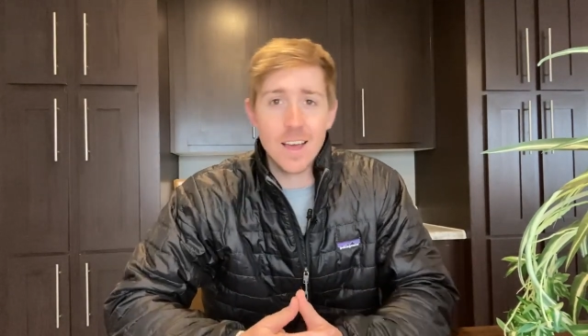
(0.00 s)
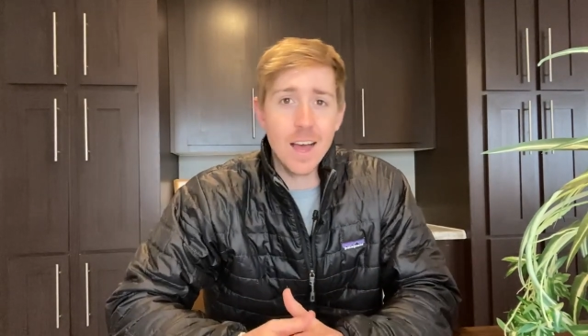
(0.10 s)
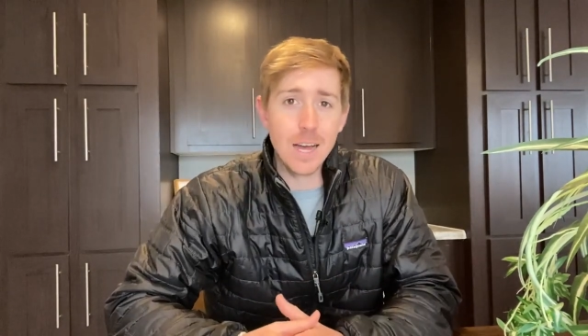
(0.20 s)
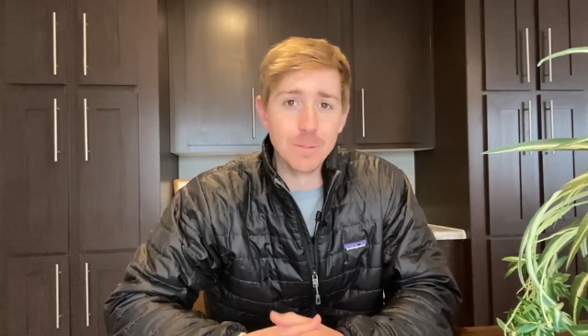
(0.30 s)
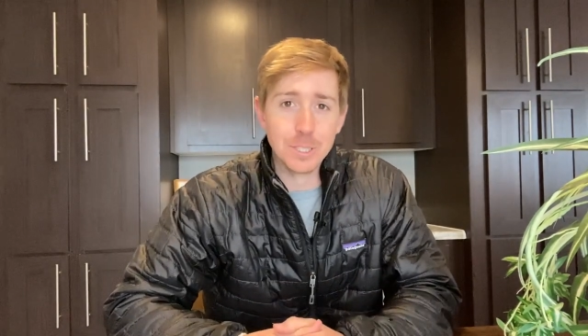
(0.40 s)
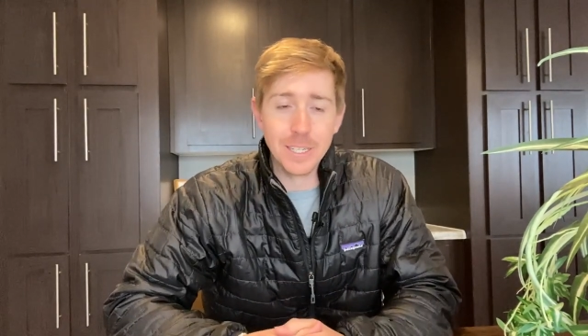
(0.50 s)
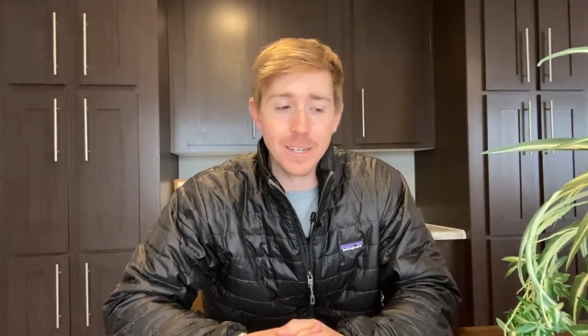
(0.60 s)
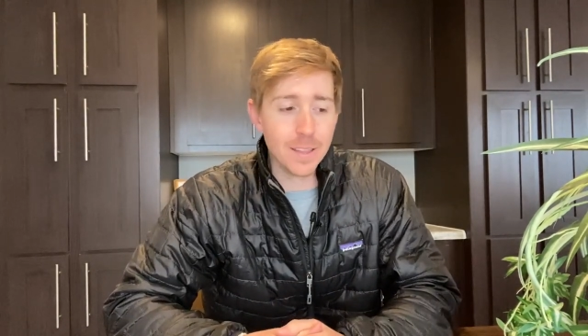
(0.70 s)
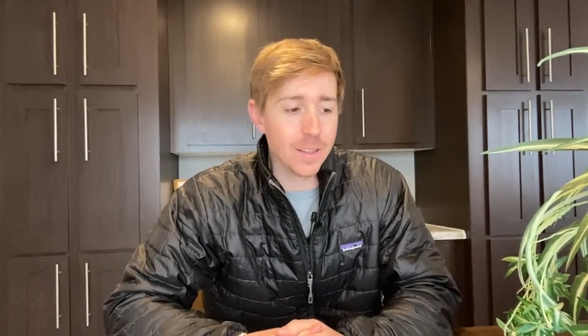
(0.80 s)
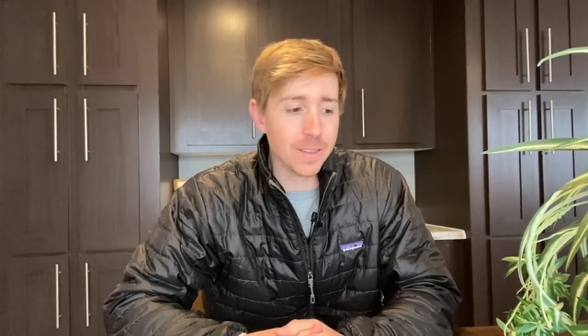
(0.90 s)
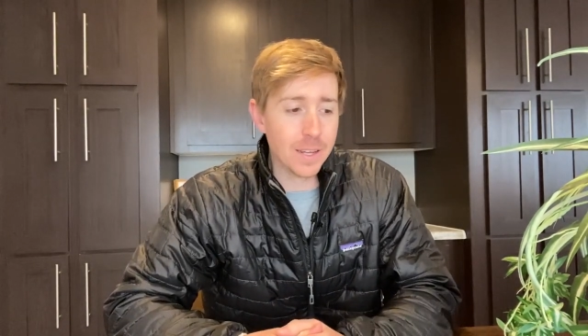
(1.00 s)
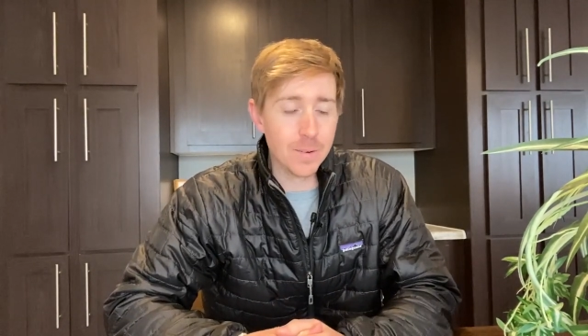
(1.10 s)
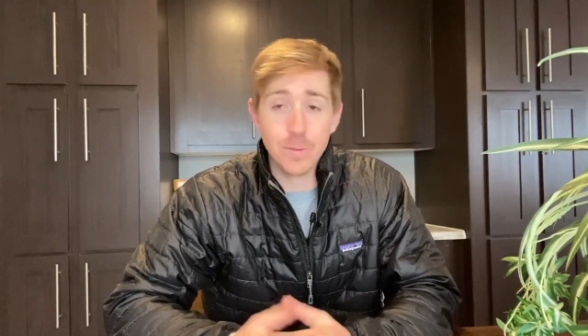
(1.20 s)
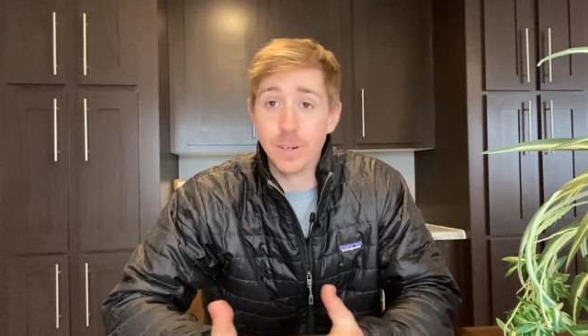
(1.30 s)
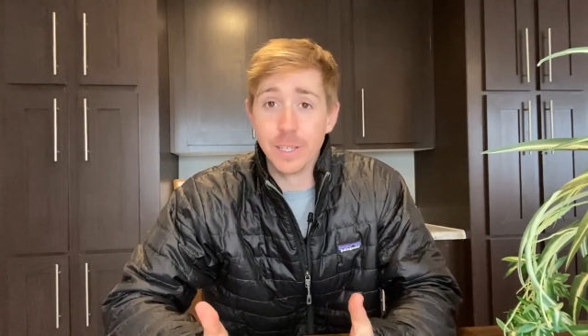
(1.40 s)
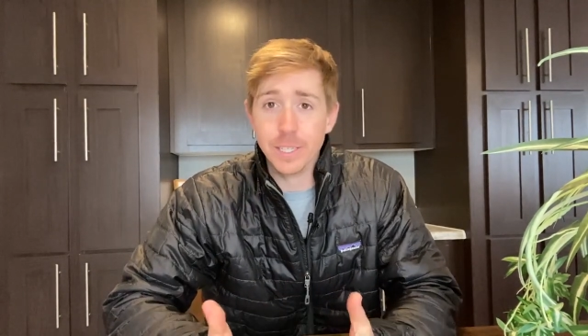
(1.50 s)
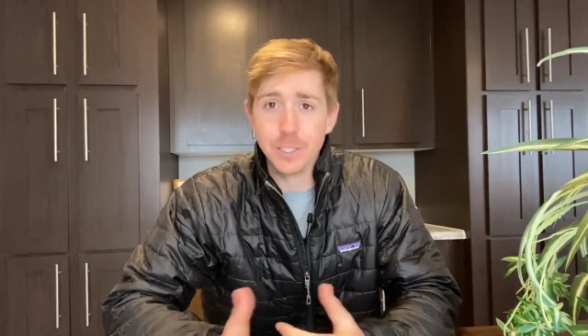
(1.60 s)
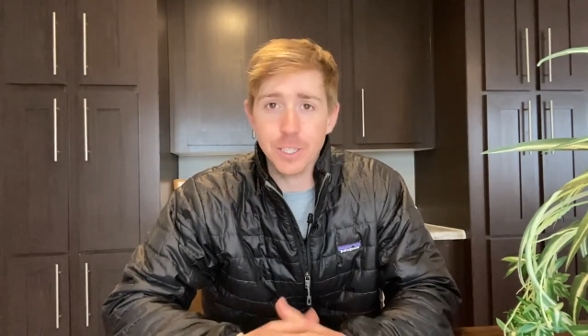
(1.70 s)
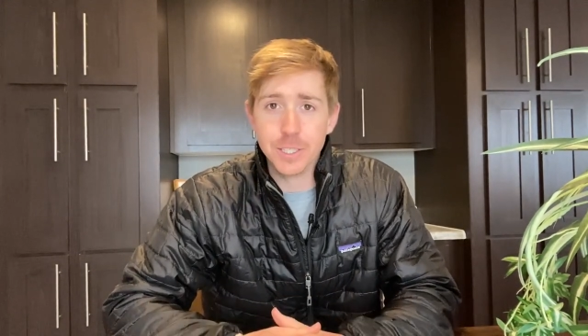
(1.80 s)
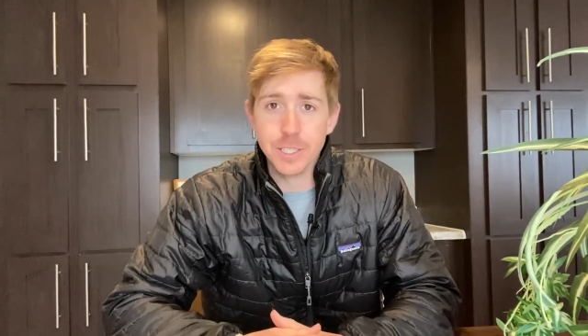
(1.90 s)
I'm just kidding. I thought that would really get
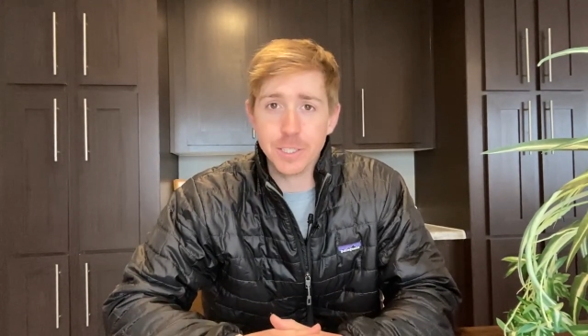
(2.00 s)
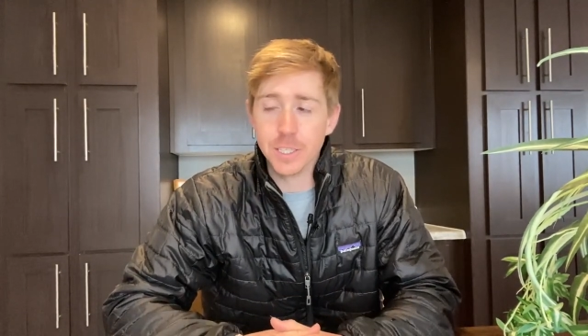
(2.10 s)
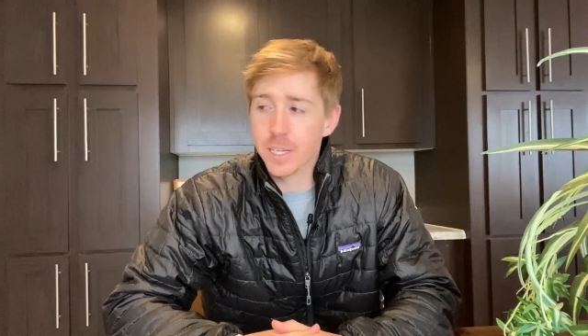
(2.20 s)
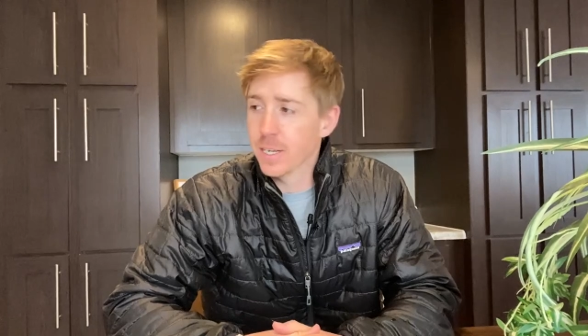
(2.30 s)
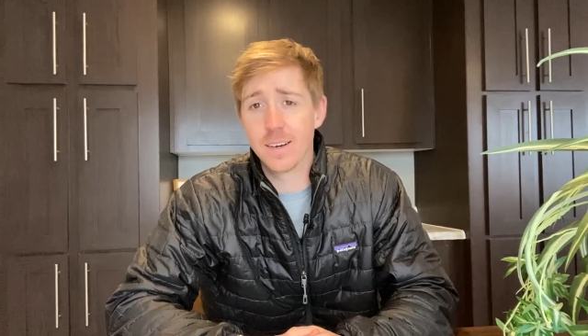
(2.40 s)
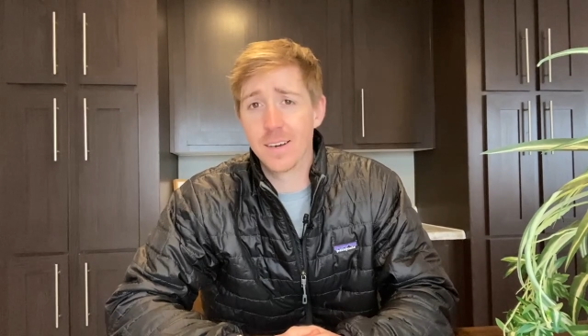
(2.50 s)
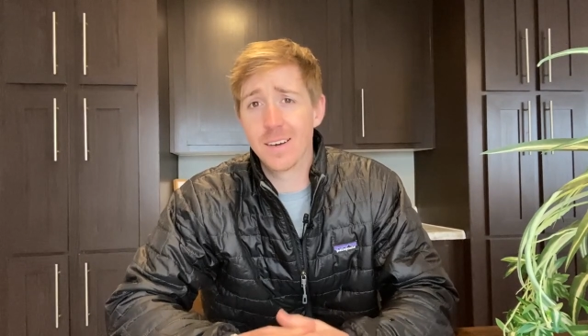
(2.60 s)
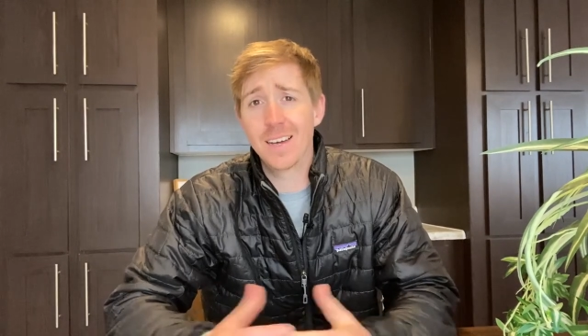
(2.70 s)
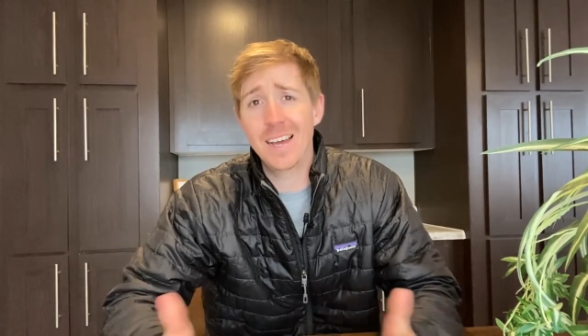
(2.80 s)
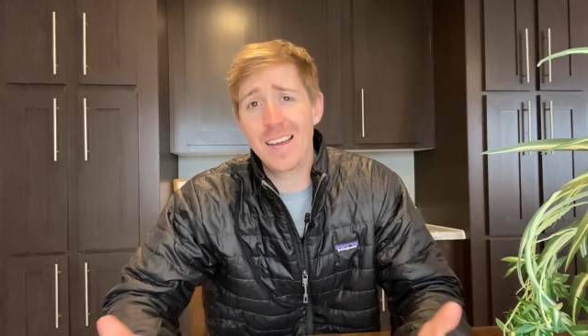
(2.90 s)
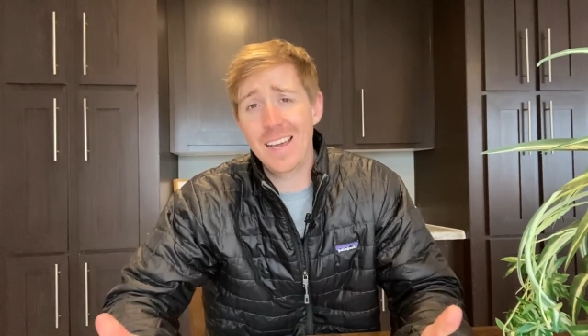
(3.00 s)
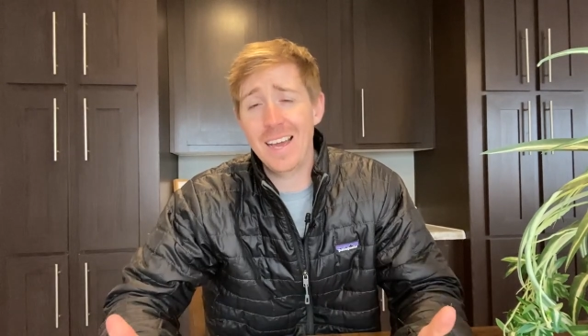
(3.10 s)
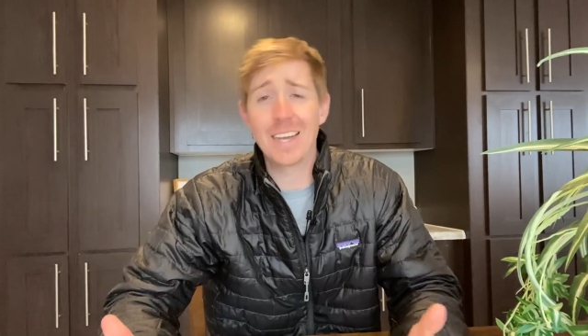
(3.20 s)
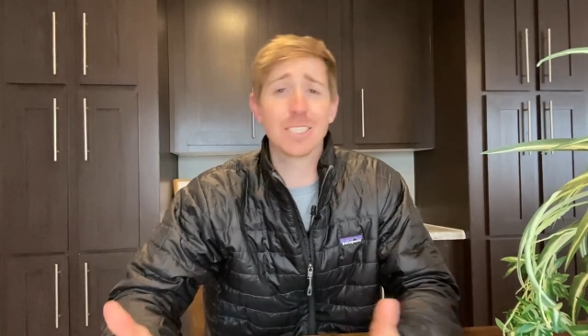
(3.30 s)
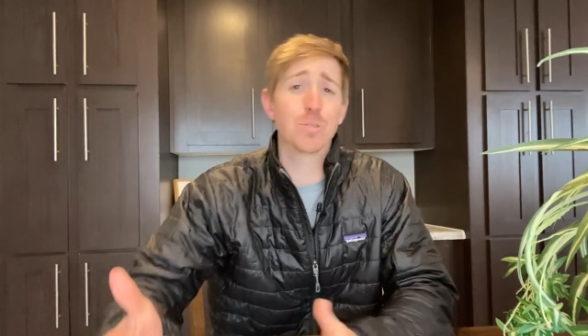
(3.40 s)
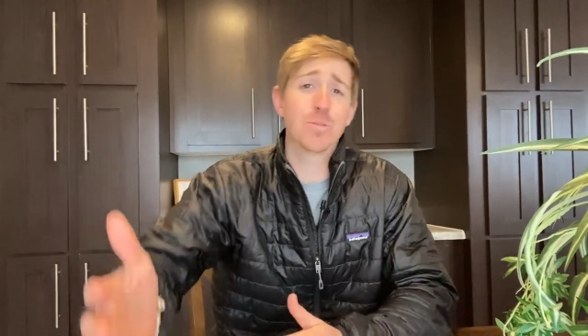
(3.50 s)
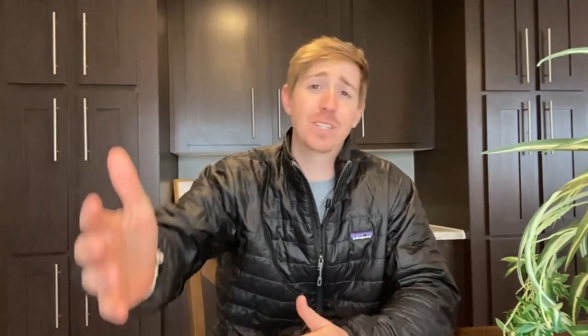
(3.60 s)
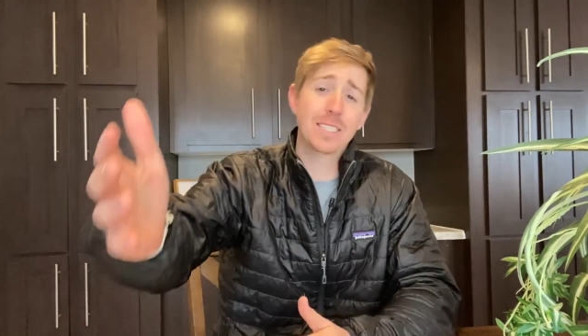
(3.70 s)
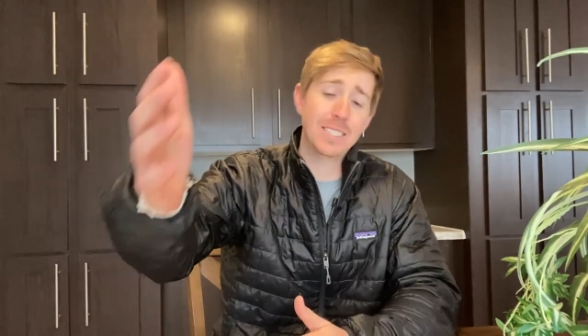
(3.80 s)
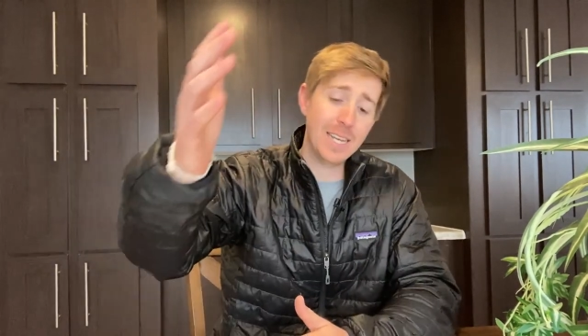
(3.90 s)
your attention. Uh, hey, I just want
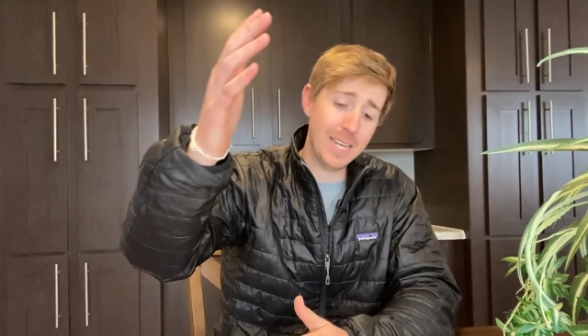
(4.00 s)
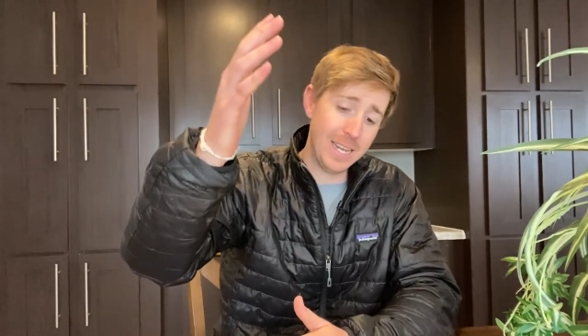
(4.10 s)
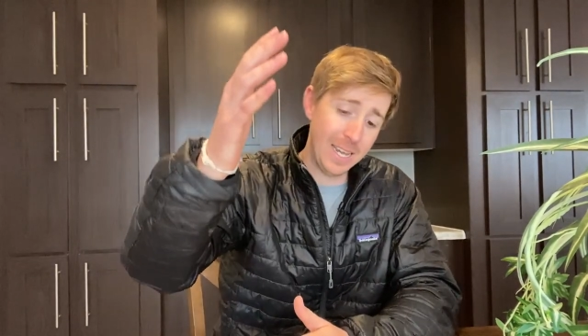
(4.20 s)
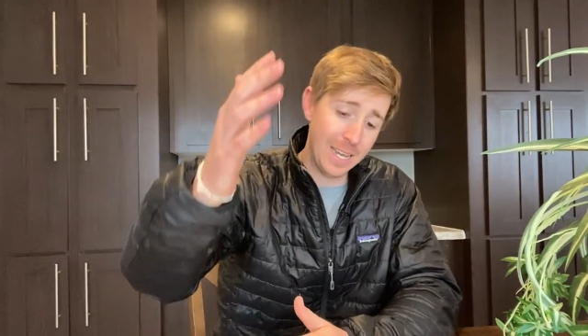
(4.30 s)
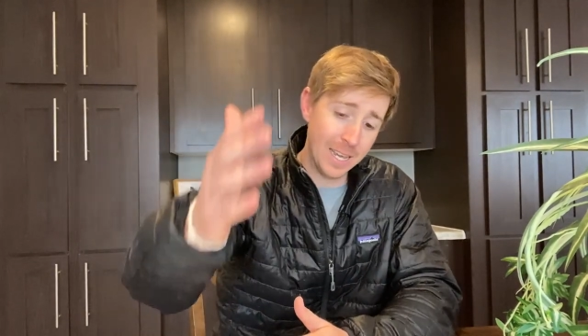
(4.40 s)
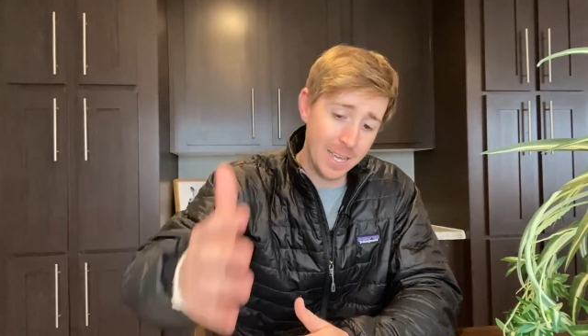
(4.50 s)
to say,